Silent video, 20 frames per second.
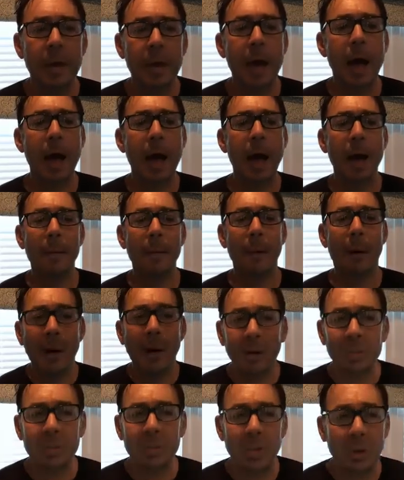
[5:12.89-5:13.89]

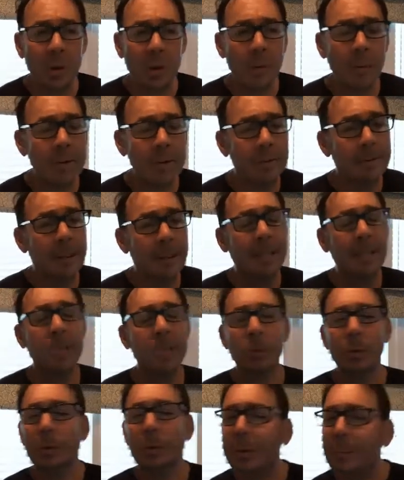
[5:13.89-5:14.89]
Also, to
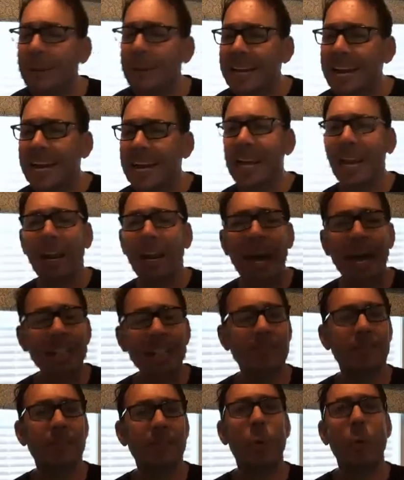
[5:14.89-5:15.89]
eliminate lots
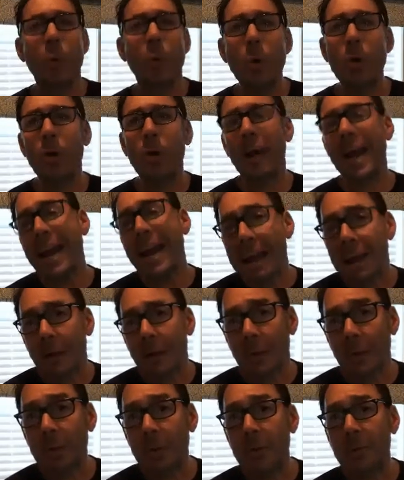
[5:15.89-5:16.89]
of order
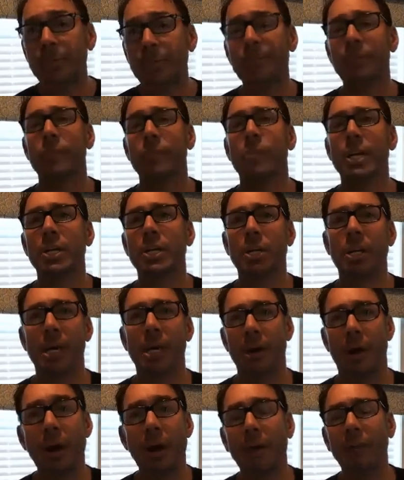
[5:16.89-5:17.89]
errors, which can
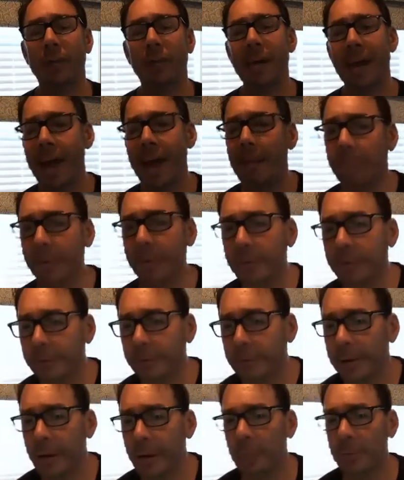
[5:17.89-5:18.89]
often happen,
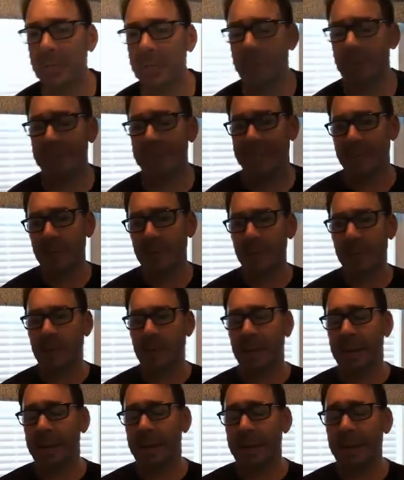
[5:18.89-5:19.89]
when someone's entering
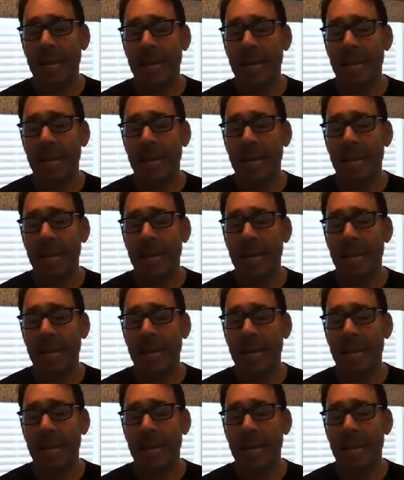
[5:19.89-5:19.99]
in,